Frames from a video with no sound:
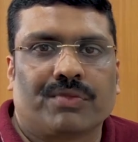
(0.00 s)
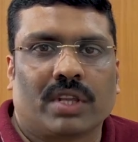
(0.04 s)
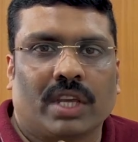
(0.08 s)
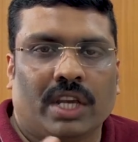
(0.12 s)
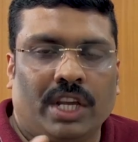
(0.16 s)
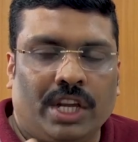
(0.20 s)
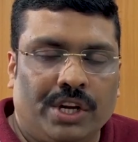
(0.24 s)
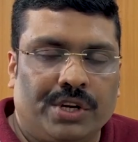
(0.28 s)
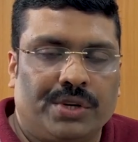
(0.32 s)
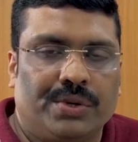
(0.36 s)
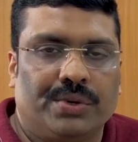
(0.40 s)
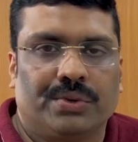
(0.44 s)

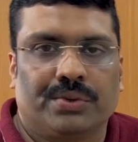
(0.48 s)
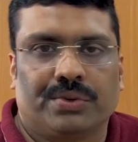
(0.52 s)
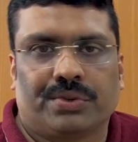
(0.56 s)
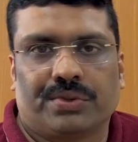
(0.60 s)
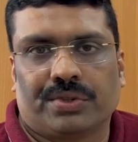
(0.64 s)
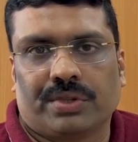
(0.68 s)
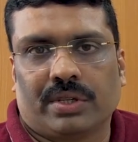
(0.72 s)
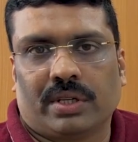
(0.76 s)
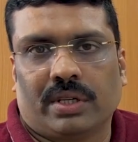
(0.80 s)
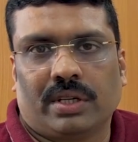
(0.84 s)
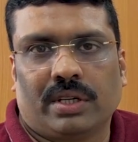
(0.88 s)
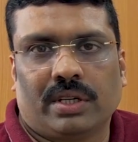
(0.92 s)

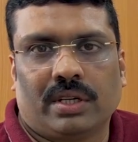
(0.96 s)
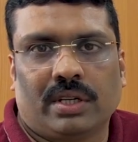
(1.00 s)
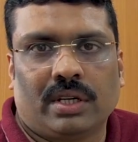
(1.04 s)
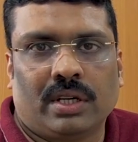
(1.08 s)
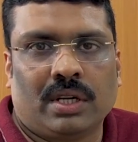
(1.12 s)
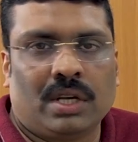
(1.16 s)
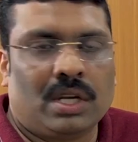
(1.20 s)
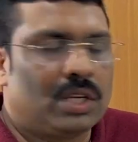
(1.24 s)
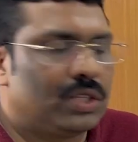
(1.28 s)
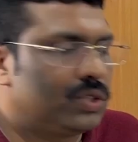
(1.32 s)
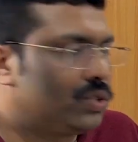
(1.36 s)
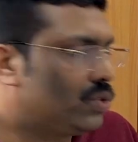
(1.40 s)
issues.
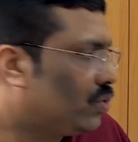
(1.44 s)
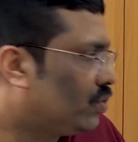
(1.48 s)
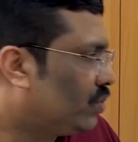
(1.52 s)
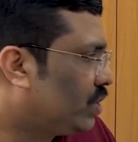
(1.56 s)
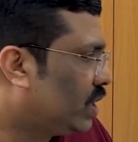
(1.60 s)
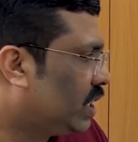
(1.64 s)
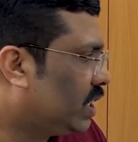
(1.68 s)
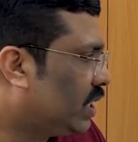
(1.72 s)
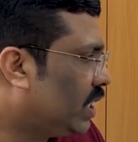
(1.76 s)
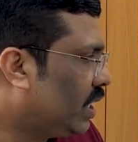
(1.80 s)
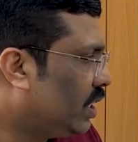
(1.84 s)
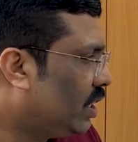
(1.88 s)
So
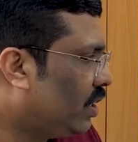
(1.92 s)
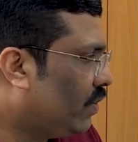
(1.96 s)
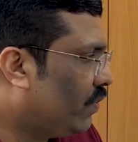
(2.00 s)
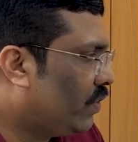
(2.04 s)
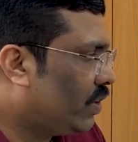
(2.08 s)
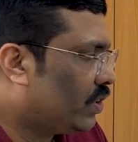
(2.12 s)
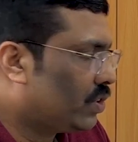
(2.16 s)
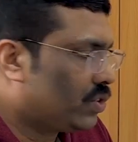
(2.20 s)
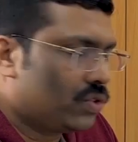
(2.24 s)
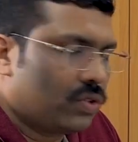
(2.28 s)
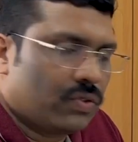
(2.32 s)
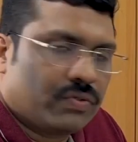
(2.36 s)
such kind of
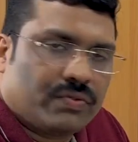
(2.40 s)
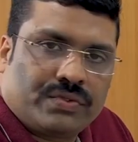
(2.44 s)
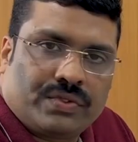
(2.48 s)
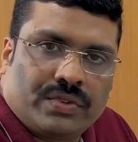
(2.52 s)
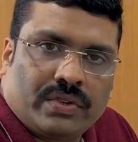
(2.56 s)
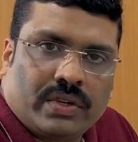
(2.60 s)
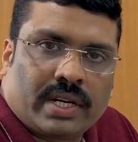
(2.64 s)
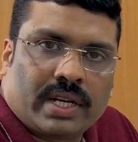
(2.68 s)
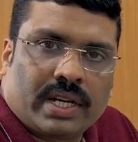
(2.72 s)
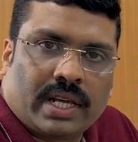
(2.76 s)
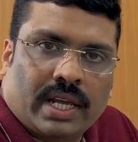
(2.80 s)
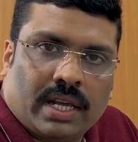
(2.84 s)
a
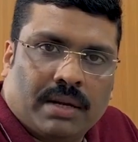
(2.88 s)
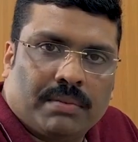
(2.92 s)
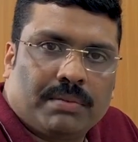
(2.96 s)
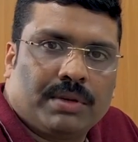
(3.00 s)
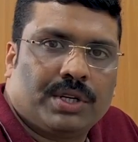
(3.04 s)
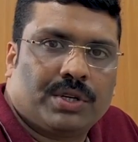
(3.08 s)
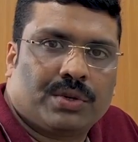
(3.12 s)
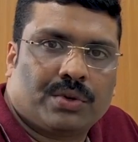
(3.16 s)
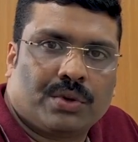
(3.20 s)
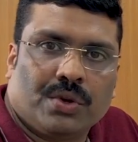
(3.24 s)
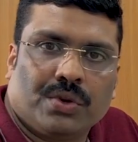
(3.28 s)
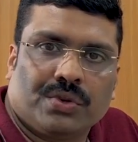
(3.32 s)
software I am
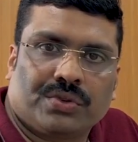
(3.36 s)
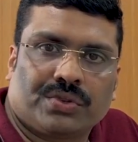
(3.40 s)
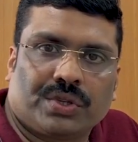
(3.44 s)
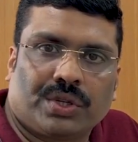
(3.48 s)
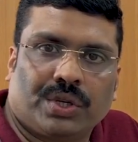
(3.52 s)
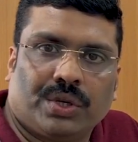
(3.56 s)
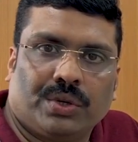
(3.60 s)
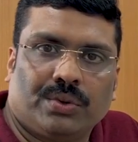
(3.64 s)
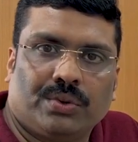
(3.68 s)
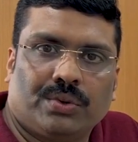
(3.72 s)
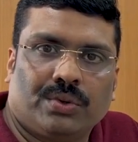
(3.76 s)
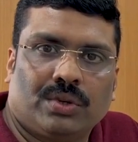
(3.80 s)
introducing
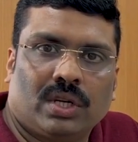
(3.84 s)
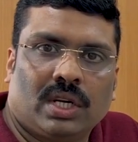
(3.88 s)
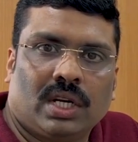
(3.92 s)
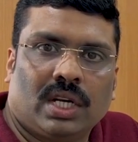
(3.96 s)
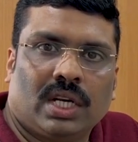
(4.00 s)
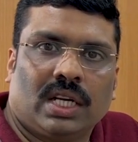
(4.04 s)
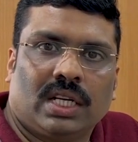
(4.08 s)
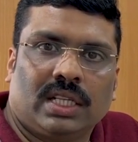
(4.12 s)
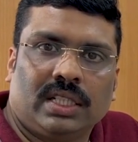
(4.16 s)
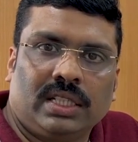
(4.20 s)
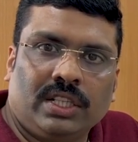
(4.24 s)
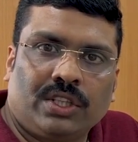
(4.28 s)
you.
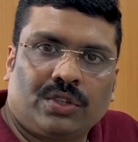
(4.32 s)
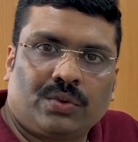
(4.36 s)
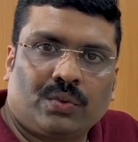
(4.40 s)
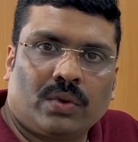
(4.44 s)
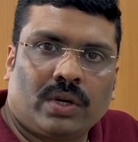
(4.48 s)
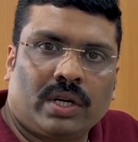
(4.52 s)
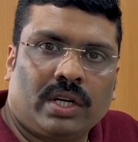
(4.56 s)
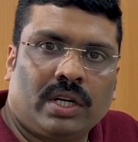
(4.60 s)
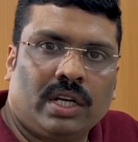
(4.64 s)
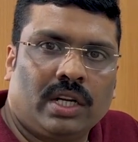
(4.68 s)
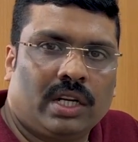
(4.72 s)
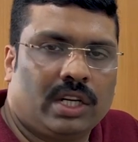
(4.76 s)
This
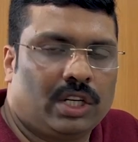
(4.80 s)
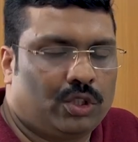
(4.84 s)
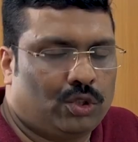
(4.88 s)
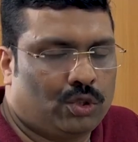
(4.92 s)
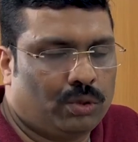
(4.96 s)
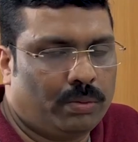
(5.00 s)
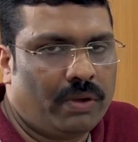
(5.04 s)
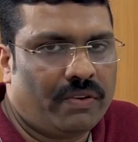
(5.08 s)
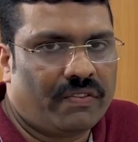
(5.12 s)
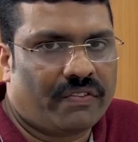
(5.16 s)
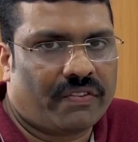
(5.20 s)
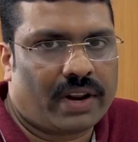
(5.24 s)
one, to
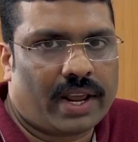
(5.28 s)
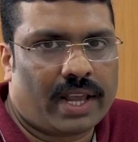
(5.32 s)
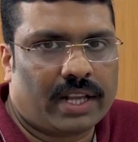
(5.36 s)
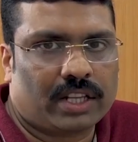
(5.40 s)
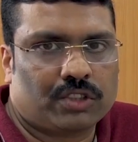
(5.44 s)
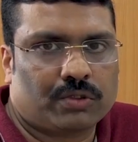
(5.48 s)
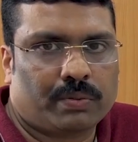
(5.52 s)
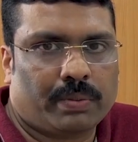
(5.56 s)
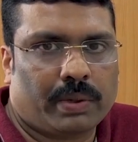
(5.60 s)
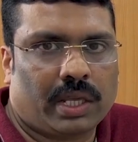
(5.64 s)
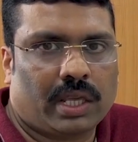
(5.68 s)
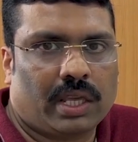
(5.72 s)
be frank
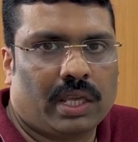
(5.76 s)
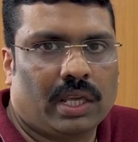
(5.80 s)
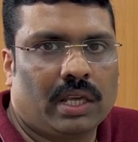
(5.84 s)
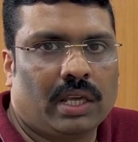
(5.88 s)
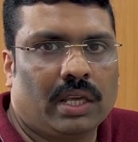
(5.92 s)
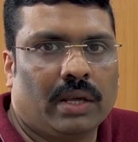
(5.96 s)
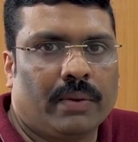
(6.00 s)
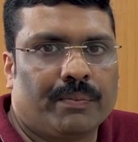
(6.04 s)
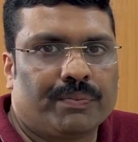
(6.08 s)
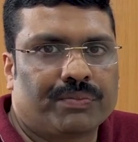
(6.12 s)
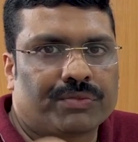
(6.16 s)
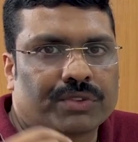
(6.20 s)

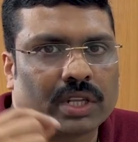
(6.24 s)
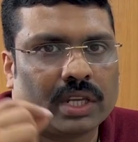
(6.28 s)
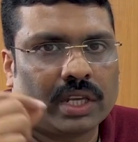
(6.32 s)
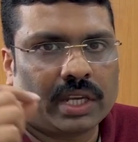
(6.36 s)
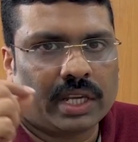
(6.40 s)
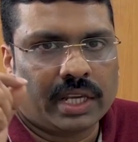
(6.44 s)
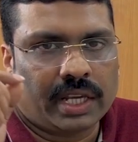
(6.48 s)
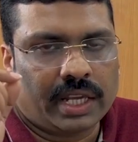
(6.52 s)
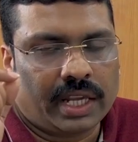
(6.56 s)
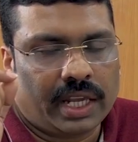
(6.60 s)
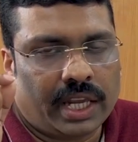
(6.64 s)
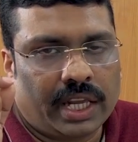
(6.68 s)
speaking,
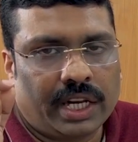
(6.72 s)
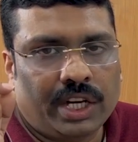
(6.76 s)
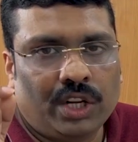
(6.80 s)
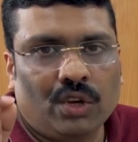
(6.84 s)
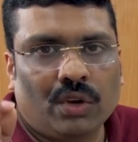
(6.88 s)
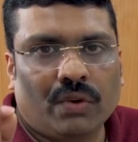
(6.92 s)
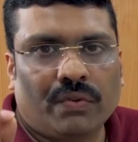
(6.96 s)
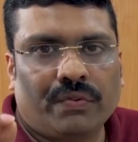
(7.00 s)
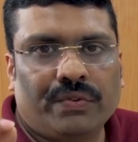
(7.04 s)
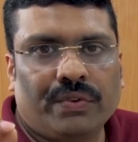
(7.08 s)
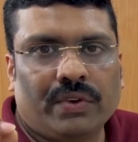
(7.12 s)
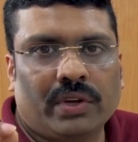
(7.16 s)
any
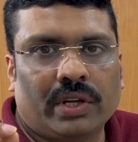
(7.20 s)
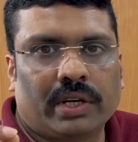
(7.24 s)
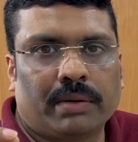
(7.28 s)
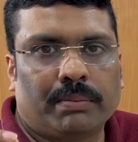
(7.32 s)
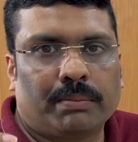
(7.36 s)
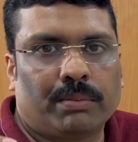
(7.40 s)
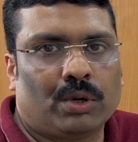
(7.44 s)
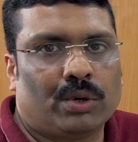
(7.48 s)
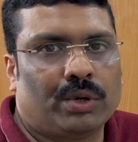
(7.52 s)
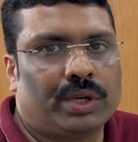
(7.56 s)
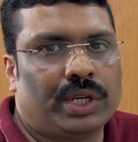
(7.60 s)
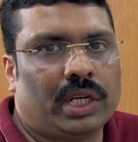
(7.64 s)
of your
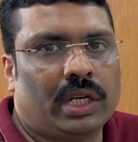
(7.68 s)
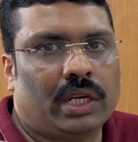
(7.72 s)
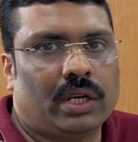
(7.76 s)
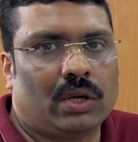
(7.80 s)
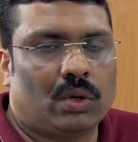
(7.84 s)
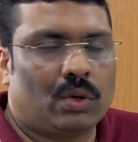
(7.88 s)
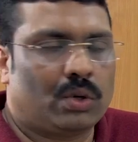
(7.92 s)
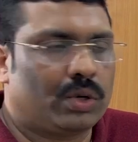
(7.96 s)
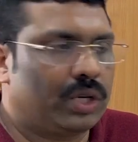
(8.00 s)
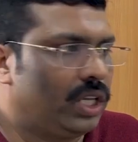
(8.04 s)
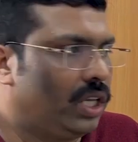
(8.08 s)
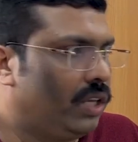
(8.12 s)
employee
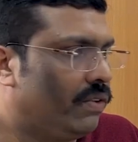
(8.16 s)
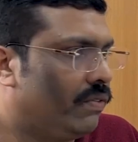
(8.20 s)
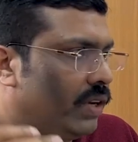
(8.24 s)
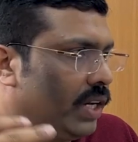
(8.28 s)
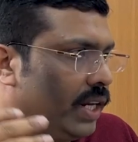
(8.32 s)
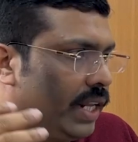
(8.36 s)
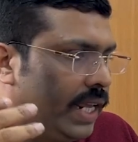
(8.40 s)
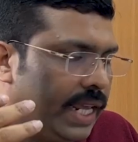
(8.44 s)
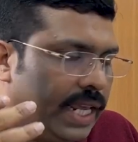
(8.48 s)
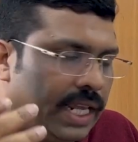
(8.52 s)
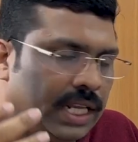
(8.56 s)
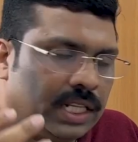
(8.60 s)
or even
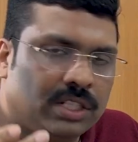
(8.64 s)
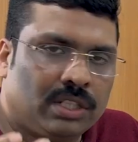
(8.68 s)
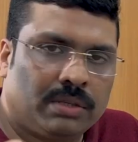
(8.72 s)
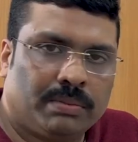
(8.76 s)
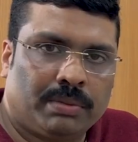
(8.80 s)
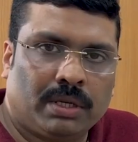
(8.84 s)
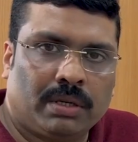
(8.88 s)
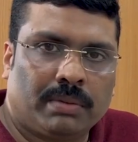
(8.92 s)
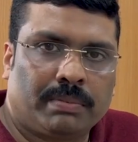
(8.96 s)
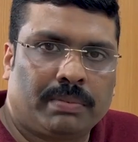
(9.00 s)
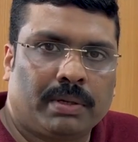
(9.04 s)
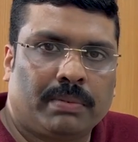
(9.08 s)
aged
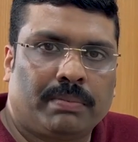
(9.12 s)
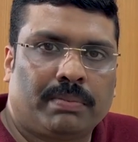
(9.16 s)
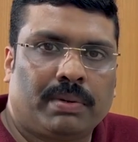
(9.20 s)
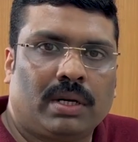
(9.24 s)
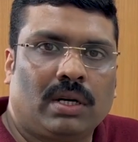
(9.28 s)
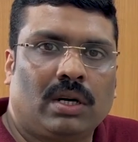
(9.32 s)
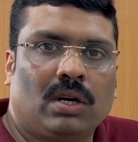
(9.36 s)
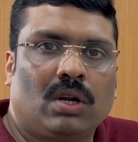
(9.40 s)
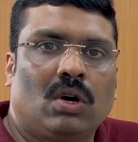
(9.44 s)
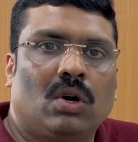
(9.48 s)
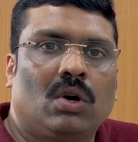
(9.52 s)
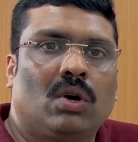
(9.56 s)

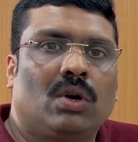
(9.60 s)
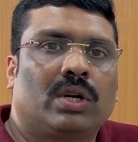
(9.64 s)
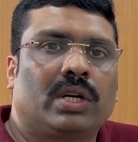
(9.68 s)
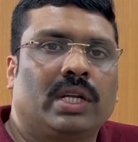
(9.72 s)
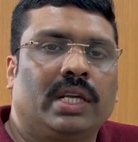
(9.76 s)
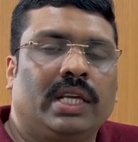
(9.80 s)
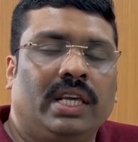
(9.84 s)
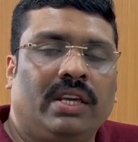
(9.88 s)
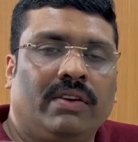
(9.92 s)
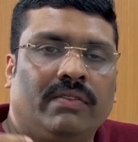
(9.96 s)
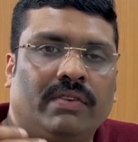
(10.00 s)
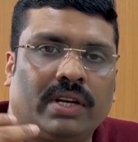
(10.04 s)
people
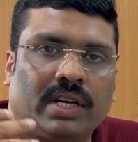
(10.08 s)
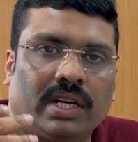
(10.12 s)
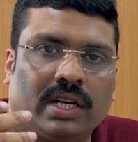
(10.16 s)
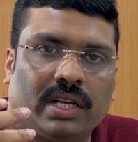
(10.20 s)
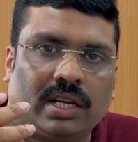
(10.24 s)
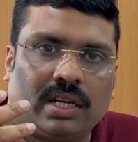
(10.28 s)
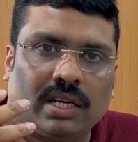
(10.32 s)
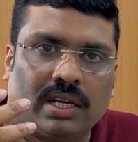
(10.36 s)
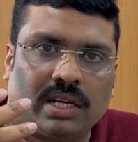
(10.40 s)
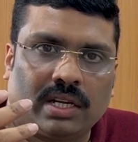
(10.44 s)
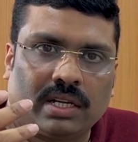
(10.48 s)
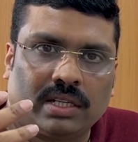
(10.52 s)
or even
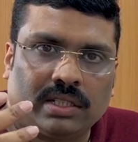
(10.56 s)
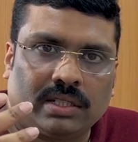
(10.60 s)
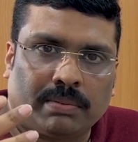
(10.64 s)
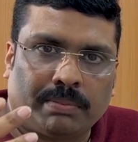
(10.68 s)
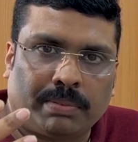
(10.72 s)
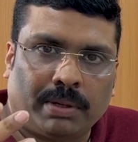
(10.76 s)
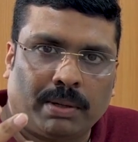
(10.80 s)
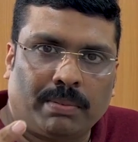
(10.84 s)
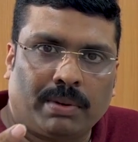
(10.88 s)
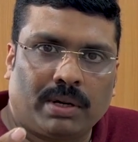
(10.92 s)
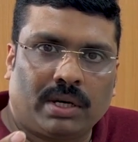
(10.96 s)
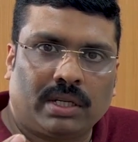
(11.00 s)
the
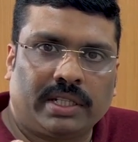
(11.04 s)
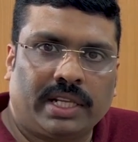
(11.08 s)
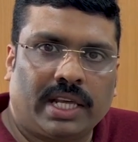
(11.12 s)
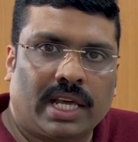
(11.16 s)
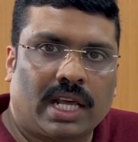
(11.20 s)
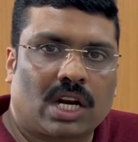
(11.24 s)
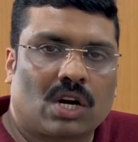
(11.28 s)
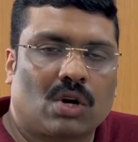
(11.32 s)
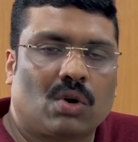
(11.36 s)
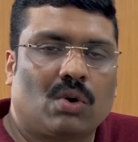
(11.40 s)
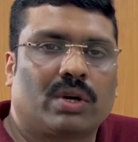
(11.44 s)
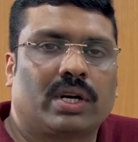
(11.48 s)
people they
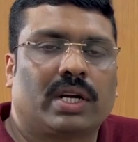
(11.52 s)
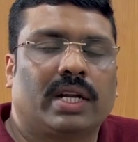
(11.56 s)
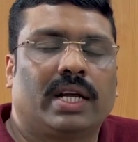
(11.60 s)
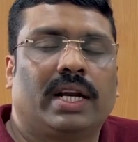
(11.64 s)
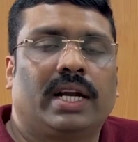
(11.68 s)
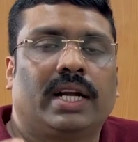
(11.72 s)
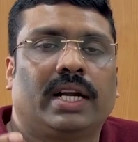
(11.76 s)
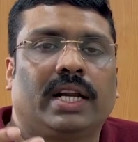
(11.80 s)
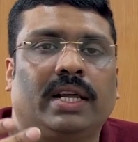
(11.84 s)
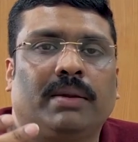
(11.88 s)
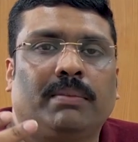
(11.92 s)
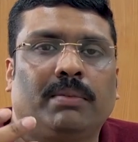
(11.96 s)
are not
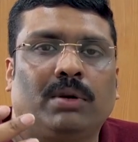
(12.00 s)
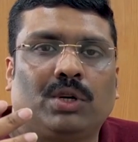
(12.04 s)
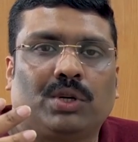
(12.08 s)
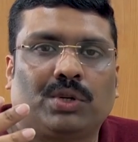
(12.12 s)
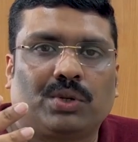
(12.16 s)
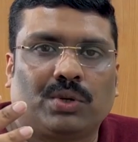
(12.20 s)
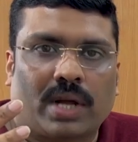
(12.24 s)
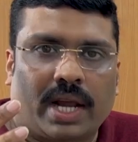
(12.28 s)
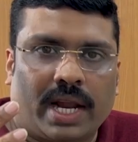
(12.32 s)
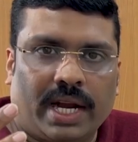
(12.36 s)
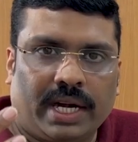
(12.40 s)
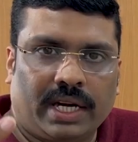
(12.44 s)
unable
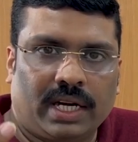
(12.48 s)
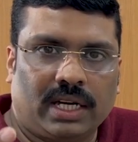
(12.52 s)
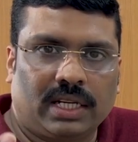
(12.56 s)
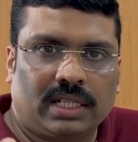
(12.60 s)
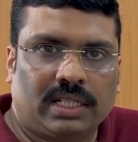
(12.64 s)
to handle